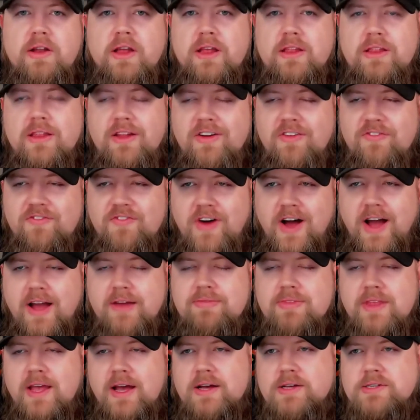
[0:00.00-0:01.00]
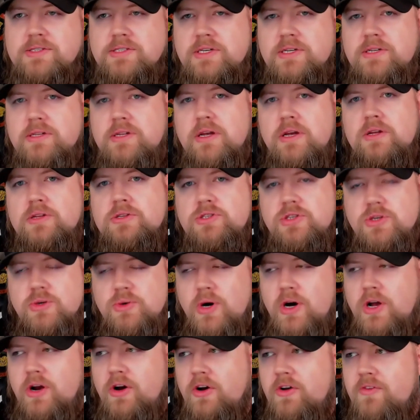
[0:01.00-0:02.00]
into a
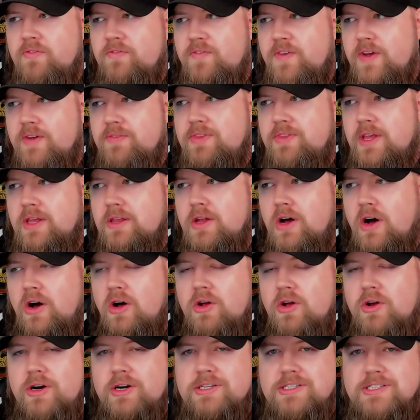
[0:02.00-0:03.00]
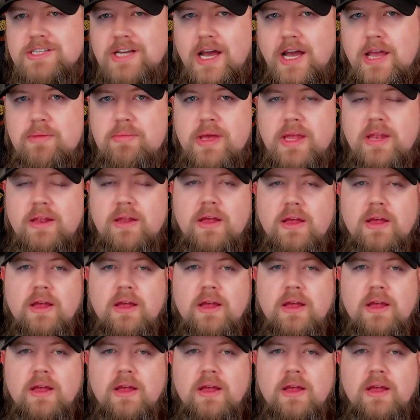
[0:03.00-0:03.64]
$5,250 assignment.